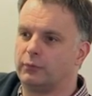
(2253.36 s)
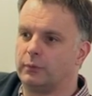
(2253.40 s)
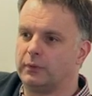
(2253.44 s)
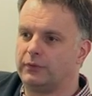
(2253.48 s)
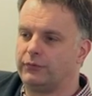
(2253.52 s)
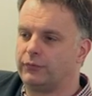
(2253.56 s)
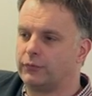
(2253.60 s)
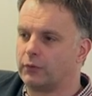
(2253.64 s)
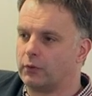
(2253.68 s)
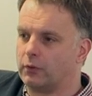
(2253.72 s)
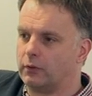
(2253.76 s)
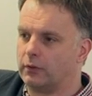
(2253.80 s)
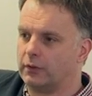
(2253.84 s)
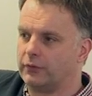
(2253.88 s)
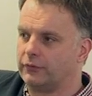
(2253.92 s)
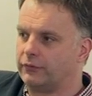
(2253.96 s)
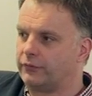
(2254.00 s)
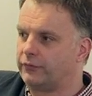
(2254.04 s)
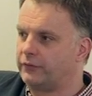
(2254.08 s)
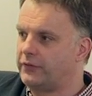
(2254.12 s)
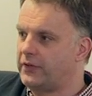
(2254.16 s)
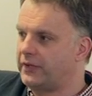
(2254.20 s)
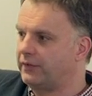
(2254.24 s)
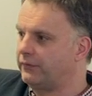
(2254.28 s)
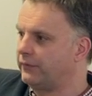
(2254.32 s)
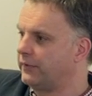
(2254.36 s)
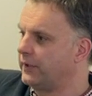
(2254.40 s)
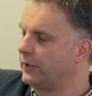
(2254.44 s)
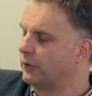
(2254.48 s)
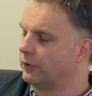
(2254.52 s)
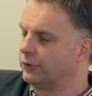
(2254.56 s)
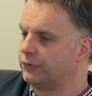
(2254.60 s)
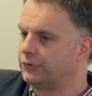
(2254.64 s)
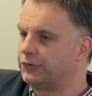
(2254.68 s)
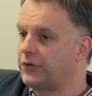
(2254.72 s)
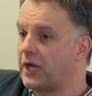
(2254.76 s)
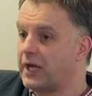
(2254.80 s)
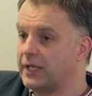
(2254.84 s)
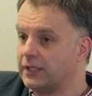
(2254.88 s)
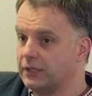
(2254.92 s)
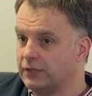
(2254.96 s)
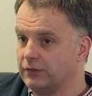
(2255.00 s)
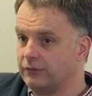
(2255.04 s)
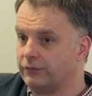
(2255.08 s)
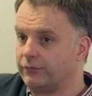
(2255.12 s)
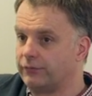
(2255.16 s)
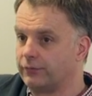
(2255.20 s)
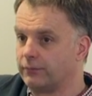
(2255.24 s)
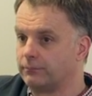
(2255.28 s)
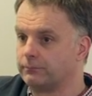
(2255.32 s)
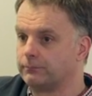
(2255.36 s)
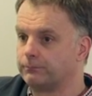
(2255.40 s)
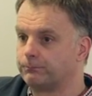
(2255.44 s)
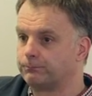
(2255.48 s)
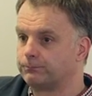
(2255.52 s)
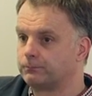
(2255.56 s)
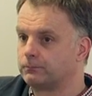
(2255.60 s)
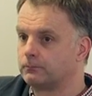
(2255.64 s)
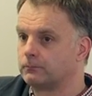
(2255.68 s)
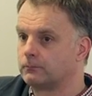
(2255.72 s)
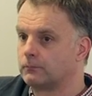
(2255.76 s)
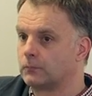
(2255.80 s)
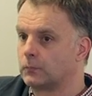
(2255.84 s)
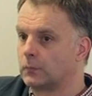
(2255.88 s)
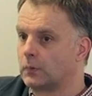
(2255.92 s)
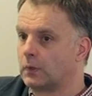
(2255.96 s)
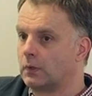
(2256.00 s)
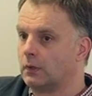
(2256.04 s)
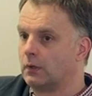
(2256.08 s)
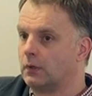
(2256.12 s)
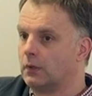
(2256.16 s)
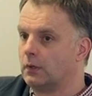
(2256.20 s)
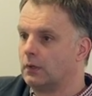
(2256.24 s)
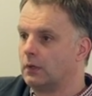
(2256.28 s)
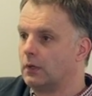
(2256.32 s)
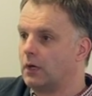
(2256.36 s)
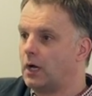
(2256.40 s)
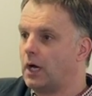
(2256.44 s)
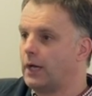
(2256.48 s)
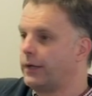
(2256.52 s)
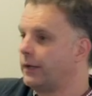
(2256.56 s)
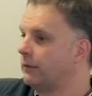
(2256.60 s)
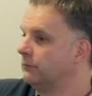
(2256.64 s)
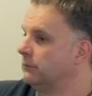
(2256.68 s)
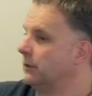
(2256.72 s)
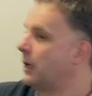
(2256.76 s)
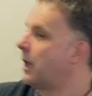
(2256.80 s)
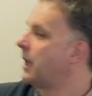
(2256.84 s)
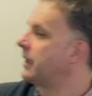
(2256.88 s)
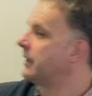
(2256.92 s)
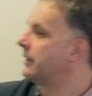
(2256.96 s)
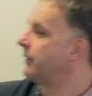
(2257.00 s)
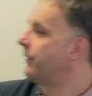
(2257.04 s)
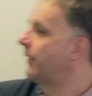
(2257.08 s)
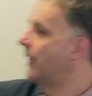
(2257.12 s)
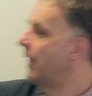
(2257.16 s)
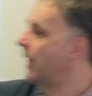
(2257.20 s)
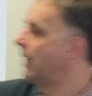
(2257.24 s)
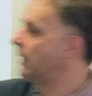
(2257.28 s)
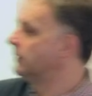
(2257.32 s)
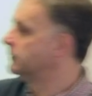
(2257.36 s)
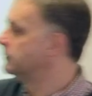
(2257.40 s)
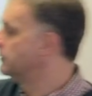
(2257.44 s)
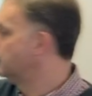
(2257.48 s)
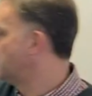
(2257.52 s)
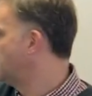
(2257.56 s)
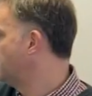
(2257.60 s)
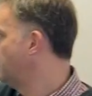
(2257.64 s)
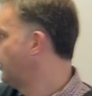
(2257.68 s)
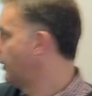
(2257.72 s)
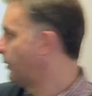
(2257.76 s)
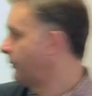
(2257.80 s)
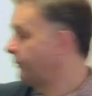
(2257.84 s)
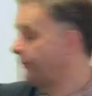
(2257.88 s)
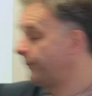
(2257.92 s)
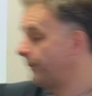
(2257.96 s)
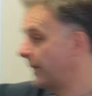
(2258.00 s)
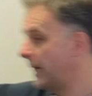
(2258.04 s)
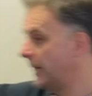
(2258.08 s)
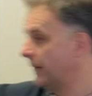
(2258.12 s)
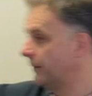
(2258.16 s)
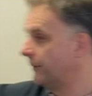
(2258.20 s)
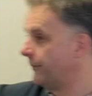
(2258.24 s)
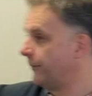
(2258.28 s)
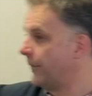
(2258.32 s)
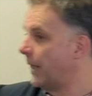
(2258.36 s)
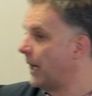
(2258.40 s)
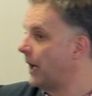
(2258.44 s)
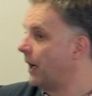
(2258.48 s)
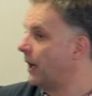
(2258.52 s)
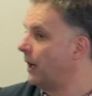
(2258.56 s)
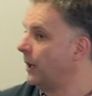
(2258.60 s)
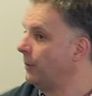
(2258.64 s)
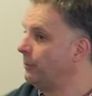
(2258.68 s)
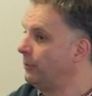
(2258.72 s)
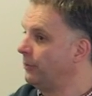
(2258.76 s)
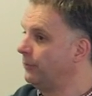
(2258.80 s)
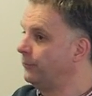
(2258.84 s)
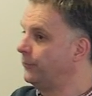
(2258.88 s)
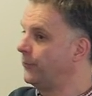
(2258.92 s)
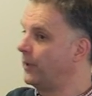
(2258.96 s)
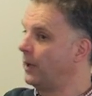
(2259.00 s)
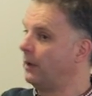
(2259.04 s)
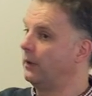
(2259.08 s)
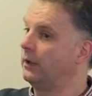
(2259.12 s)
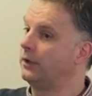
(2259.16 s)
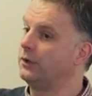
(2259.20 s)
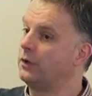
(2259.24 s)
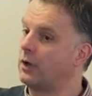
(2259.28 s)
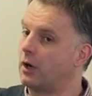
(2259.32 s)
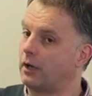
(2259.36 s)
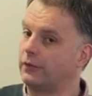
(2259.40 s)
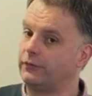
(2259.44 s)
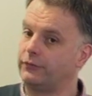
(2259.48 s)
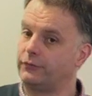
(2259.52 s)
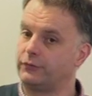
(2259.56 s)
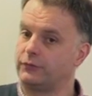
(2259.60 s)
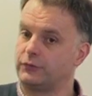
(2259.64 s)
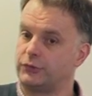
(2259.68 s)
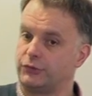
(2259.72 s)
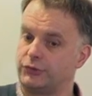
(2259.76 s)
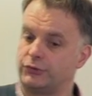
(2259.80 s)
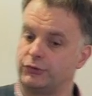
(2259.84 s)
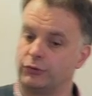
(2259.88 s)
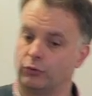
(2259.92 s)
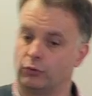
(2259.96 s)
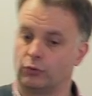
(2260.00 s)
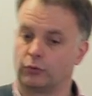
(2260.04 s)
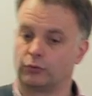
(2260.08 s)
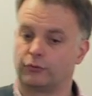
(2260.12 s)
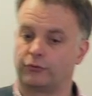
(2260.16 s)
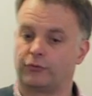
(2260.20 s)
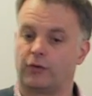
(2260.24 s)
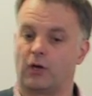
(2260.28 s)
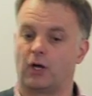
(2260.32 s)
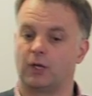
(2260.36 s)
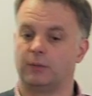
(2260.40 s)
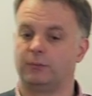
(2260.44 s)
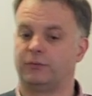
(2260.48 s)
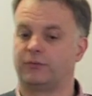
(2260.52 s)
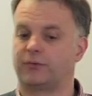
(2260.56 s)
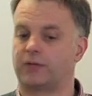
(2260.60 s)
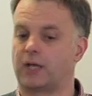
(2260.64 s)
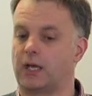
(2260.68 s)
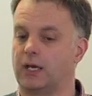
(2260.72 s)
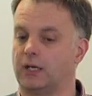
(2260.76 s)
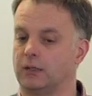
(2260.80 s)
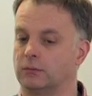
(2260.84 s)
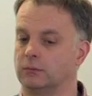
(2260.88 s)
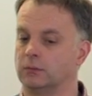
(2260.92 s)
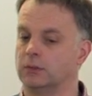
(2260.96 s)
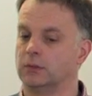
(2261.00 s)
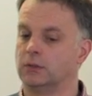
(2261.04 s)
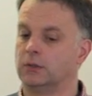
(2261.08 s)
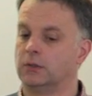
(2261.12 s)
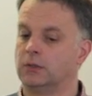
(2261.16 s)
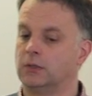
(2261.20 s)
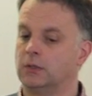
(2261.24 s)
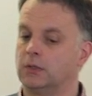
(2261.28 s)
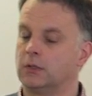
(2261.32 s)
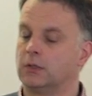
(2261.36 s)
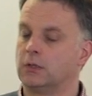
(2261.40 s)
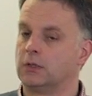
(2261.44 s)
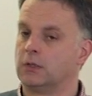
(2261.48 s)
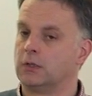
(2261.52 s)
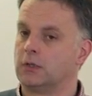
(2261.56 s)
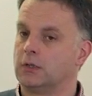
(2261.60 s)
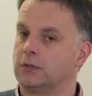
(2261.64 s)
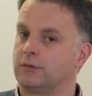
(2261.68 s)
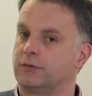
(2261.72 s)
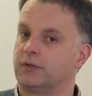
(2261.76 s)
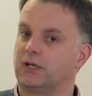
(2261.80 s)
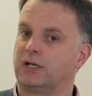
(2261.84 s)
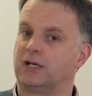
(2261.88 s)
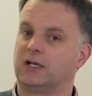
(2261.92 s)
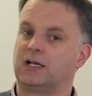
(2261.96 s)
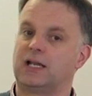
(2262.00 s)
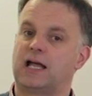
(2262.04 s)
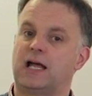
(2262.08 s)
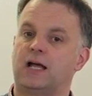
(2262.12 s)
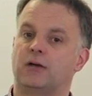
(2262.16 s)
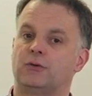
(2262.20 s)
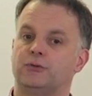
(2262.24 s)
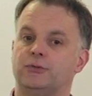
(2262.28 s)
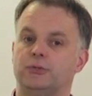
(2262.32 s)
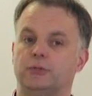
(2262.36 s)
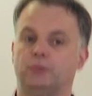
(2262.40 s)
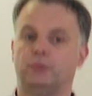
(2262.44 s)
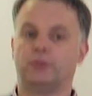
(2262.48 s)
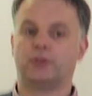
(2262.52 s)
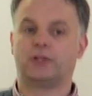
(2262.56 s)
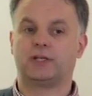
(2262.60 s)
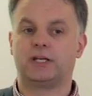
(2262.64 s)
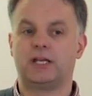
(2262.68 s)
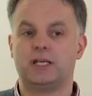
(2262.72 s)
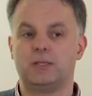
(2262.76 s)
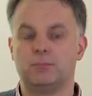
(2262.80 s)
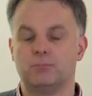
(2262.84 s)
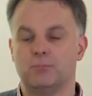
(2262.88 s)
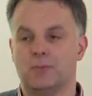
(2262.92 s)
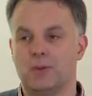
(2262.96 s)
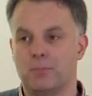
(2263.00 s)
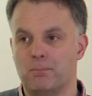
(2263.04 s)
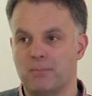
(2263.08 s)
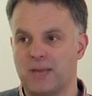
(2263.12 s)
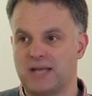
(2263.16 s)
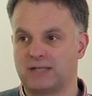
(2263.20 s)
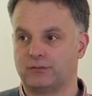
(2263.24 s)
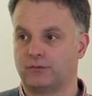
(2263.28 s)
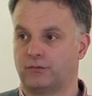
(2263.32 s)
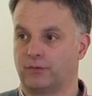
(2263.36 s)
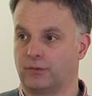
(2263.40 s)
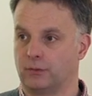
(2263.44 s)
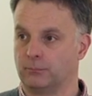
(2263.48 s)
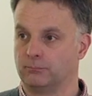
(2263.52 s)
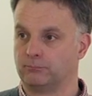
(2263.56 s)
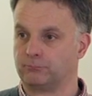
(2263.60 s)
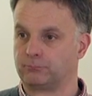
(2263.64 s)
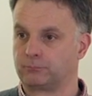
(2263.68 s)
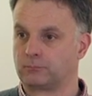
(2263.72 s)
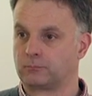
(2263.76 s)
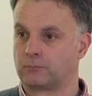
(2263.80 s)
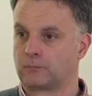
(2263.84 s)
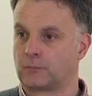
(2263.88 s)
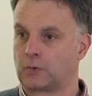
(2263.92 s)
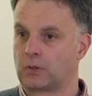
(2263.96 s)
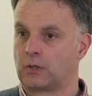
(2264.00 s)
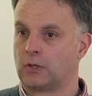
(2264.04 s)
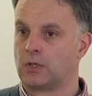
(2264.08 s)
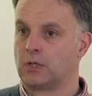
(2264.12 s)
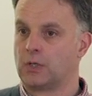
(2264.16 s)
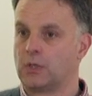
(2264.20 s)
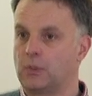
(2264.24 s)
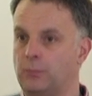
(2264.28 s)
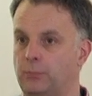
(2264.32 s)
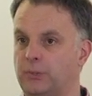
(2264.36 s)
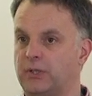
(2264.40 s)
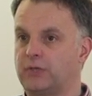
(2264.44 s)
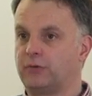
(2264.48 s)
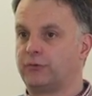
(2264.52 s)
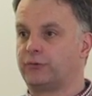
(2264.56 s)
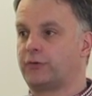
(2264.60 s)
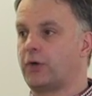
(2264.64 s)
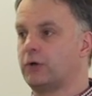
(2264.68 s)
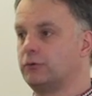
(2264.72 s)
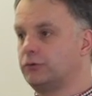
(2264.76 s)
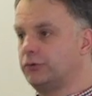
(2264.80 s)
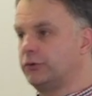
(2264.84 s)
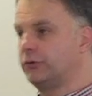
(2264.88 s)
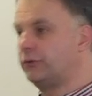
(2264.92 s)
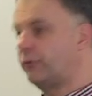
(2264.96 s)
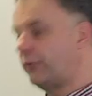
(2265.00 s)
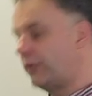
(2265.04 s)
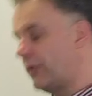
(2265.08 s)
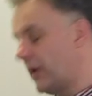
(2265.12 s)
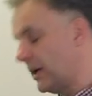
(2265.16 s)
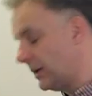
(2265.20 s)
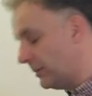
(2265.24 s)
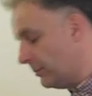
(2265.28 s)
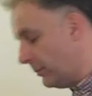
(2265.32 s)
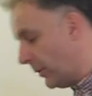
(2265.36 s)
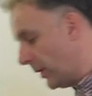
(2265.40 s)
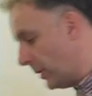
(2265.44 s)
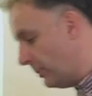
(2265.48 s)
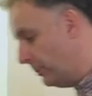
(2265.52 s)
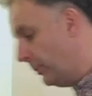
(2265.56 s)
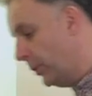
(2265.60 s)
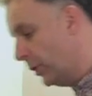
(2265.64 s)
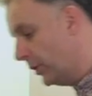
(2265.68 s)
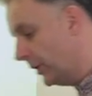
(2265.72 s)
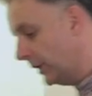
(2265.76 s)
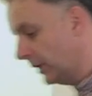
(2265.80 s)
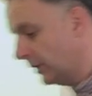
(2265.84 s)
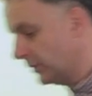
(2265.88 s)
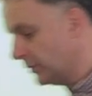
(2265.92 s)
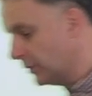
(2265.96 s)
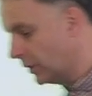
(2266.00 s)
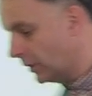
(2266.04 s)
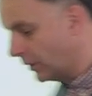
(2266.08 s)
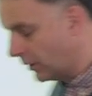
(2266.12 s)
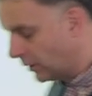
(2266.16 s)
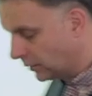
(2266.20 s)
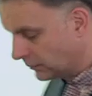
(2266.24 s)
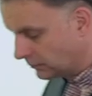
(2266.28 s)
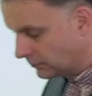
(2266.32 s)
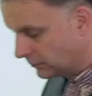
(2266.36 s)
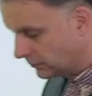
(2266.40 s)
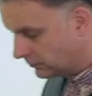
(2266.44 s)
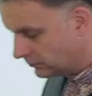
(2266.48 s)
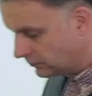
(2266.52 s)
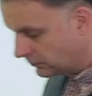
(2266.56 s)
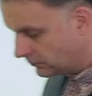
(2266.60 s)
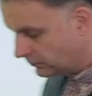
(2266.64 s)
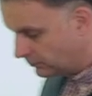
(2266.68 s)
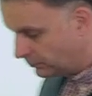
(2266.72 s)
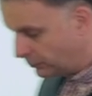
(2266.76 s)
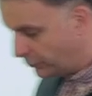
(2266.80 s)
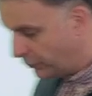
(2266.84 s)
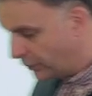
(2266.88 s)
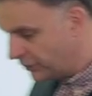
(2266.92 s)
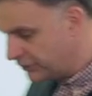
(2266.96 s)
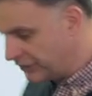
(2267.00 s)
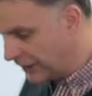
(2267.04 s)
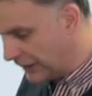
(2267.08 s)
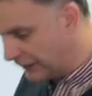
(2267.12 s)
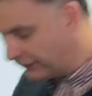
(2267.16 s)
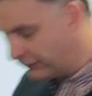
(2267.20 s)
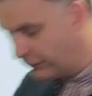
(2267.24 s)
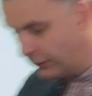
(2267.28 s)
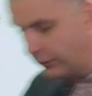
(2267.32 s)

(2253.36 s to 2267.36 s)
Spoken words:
we saw as 60 odd days. I don't like that. I'm not a fan of that. I prefer a nice short time scale that allows you to keep momentum. Because don't just think by putting your project